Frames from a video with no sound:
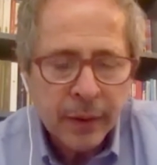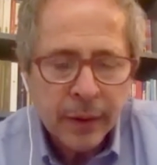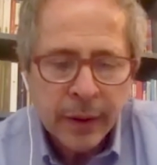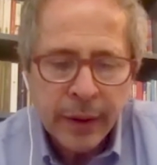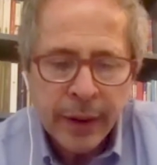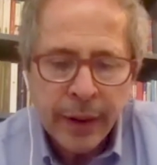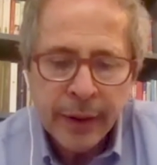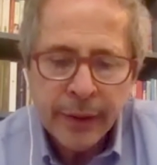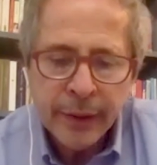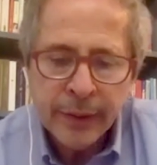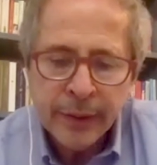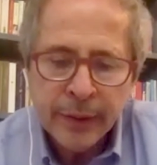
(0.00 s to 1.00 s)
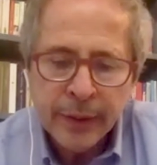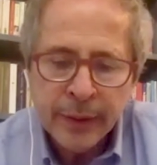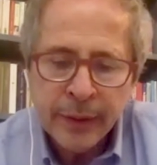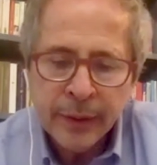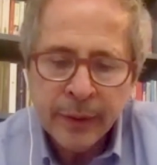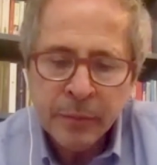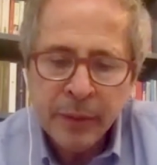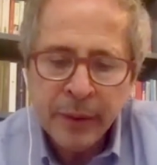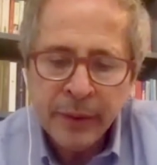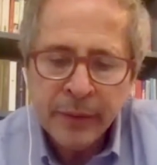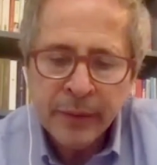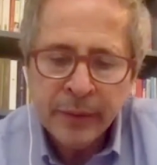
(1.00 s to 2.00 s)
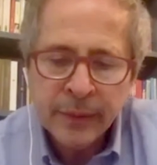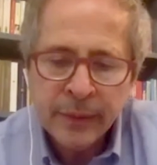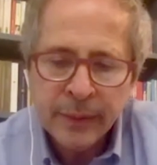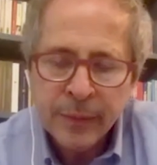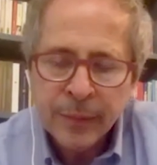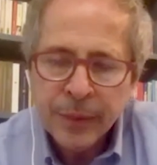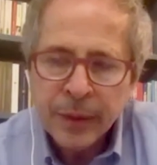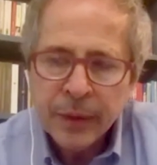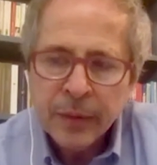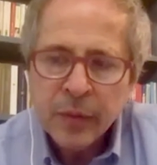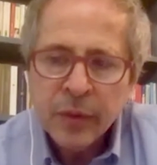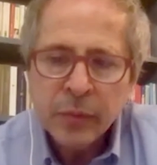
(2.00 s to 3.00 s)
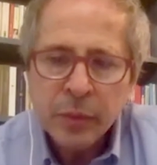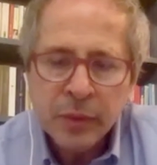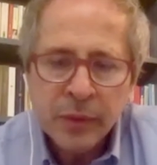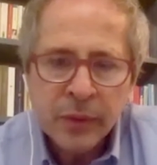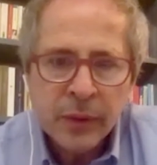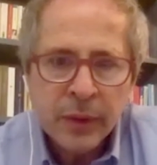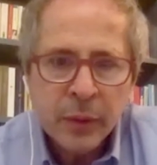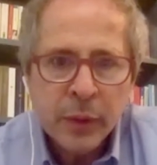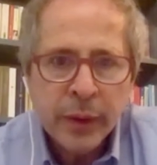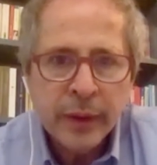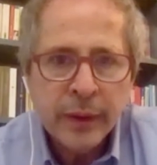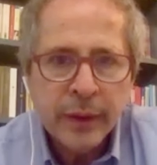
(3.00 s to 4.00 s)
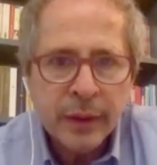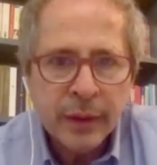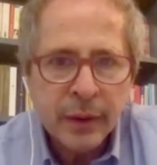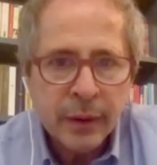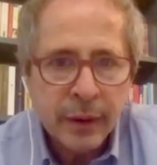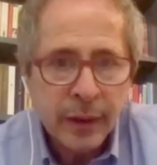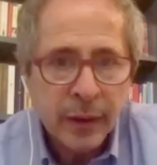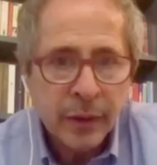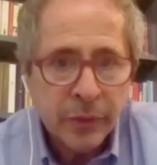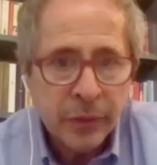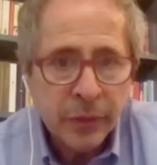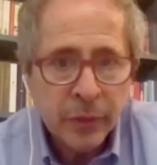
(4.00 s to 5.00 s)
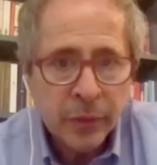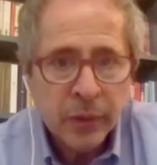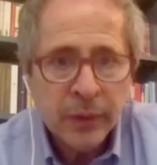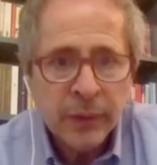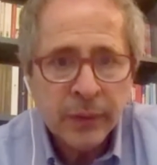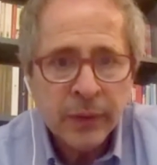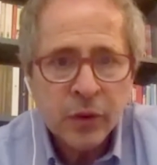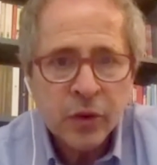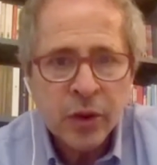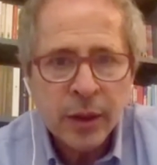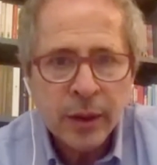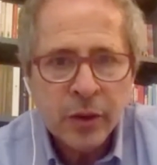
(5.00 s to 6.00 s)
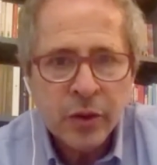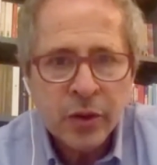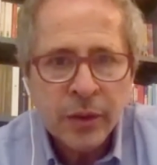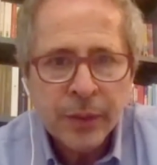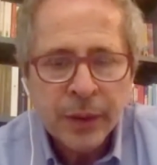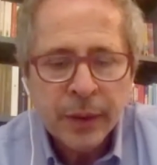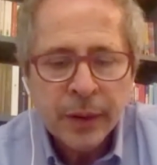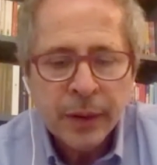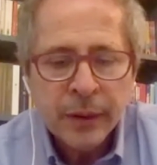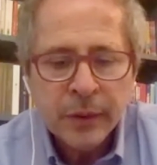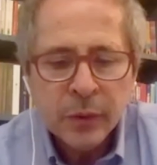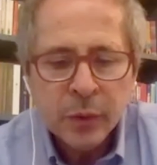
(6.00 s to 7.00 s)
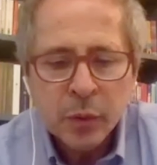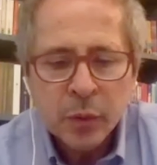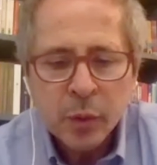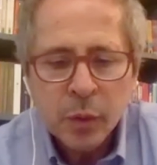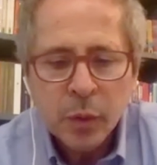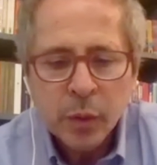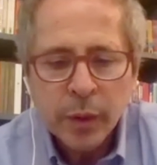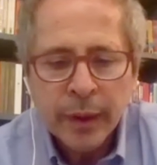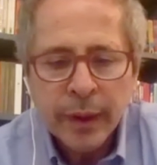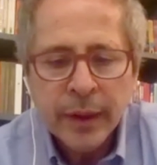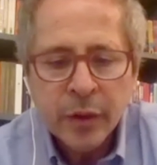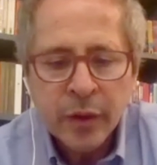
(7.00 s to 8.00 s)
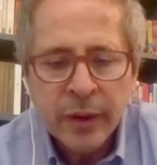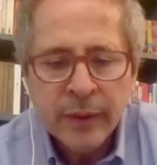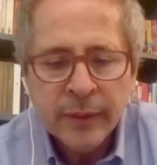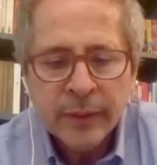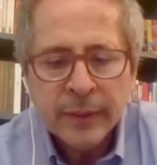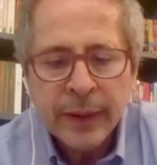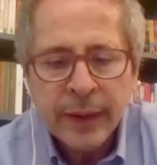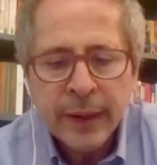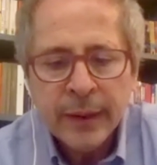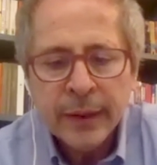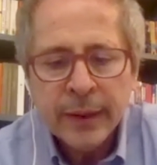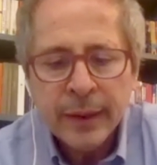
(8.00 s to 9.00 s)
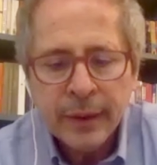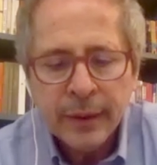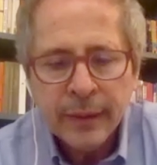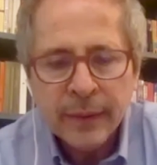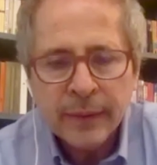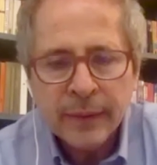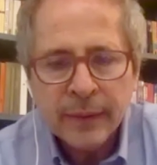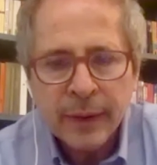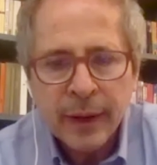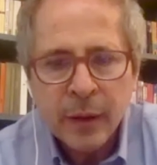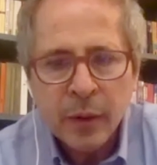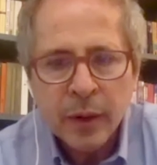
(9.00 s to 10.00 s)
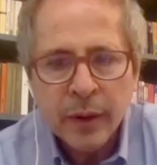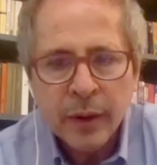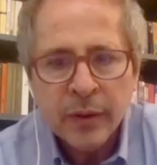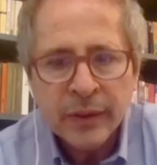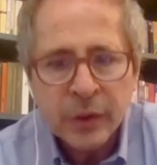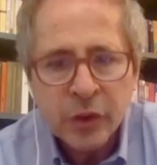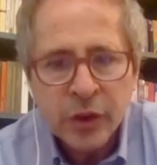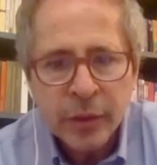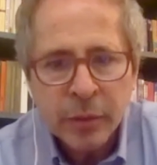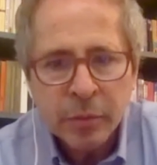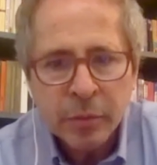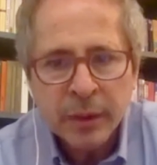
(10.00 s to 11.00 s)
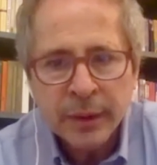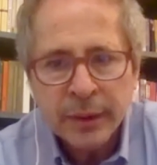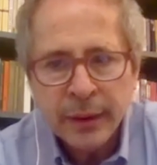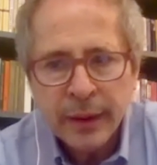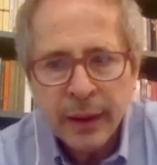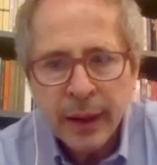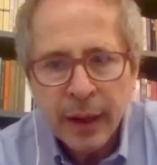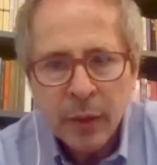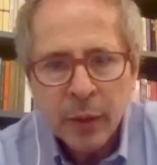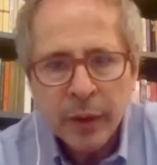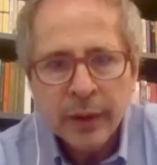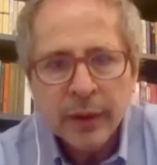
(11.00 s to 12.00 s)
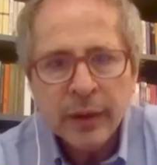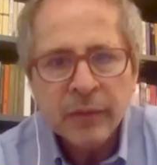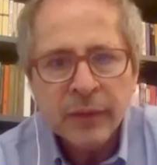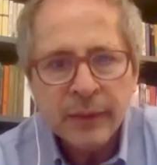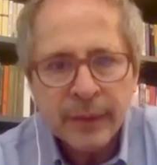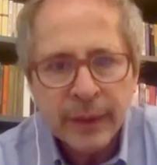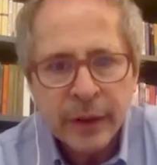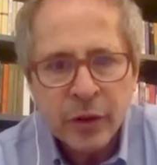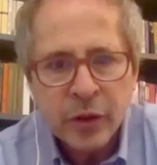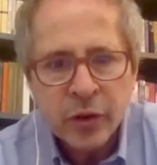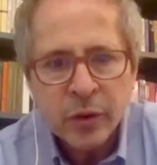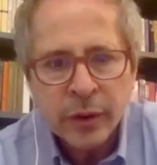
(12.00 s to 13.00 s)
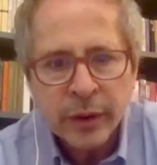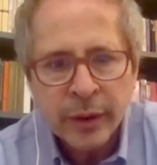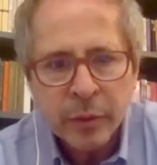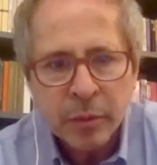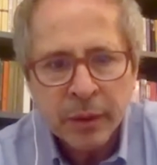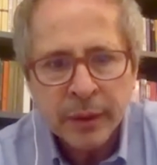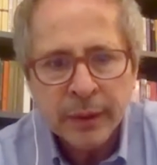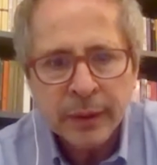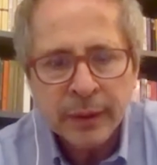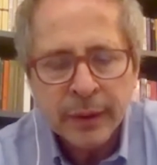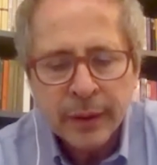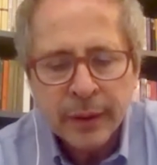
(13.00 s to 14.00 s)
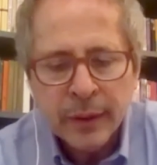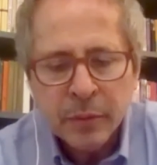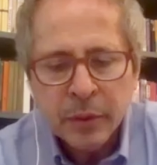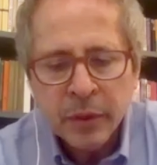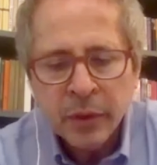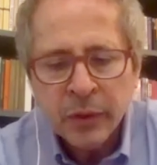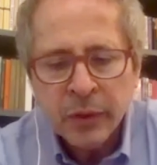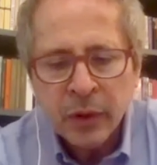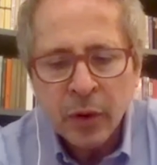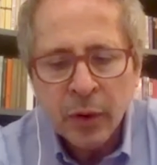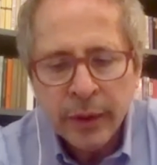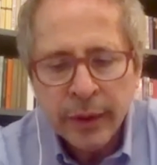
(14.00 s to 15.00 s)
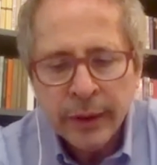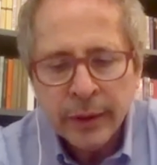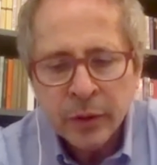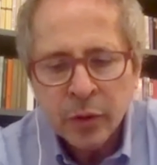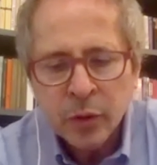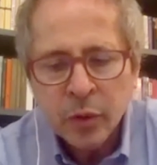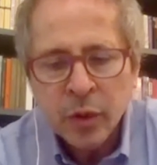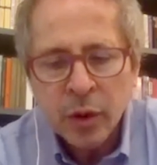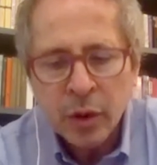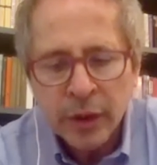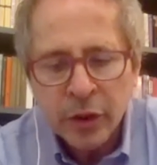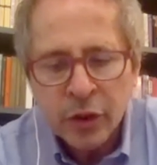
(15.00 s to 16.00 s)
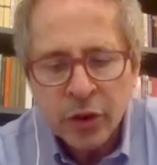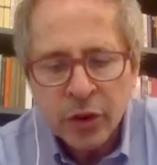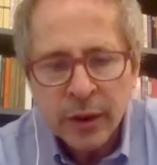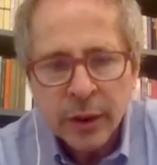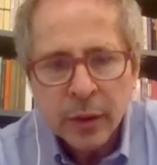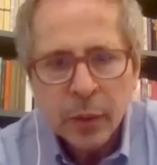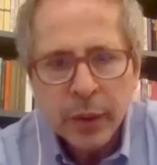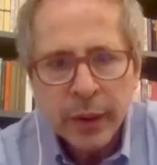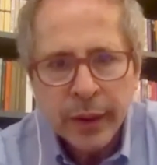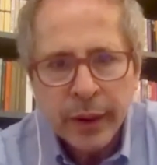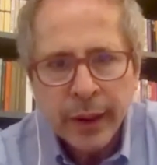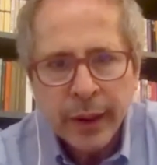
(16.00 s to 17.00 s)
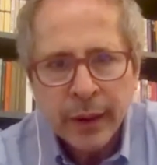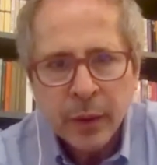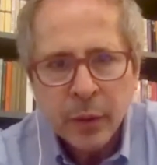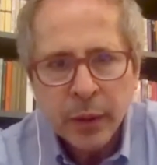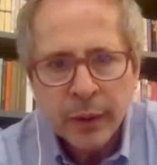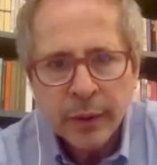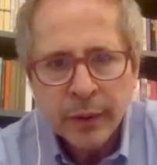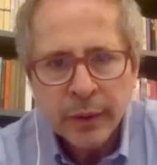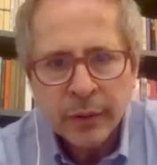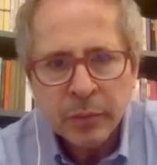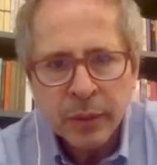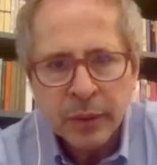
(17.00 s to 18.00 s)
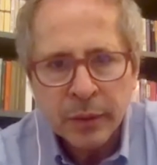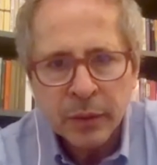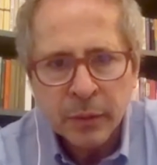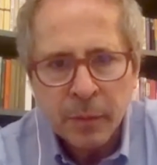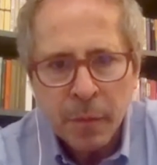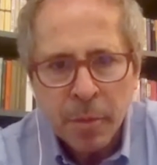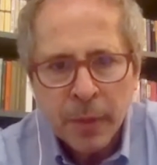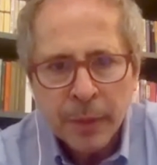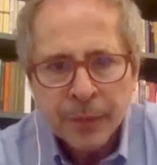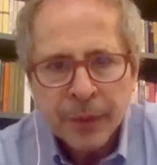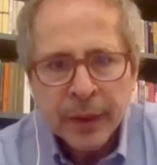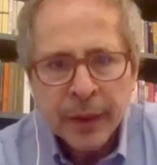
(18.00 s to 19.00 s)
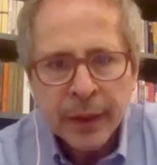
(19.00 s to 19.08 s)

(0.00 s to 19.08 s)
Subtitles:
And the best response that we can give to this challenge is to increase and enhance our research capability, our investigation capability, because only through knowledge we can win this battle. And